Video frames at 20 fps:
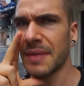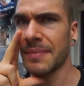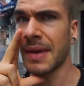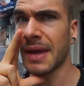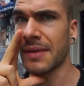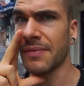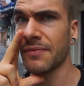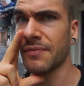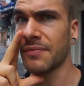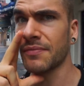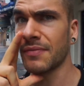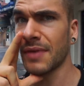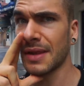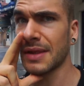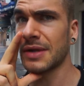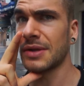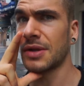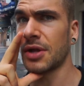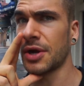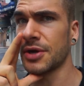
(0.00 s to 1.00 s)
they make them a
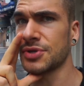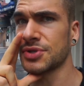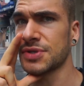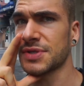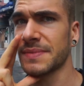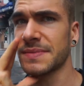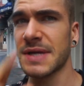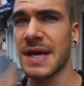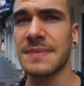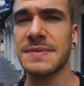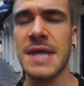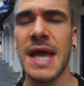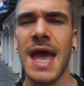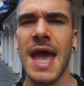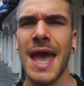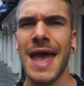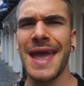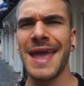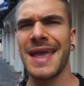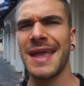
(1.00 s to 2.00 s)
little larger sometimes,
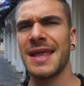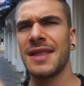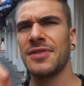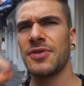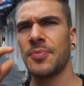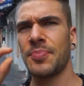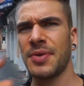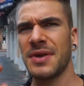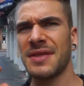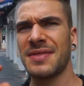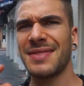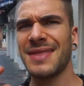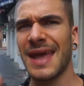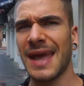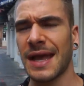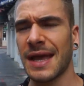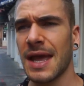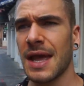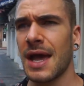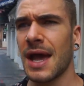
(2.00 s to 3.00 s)
and they're pretty
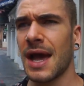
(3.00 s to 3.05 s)
thick.